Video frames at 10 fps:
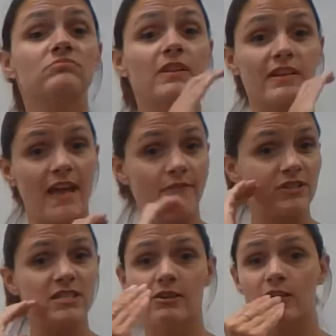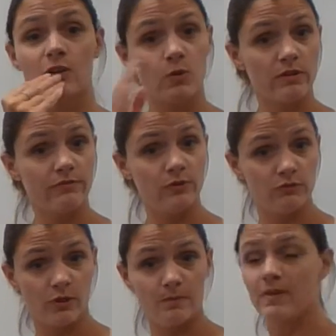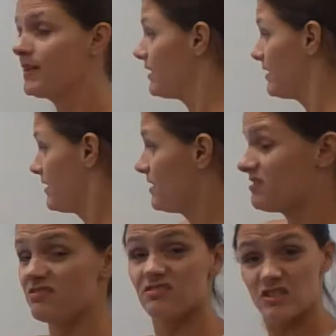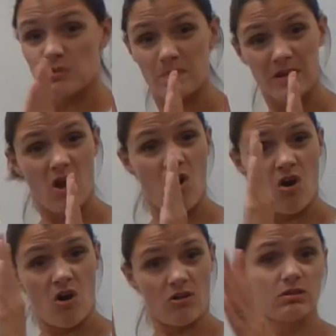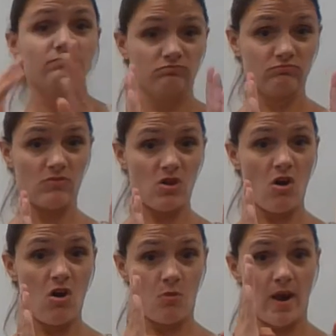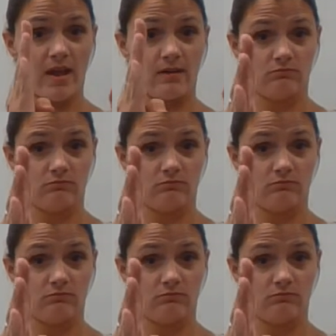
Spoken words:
the cafeteria, or the food room. This would be a hall, the hallway.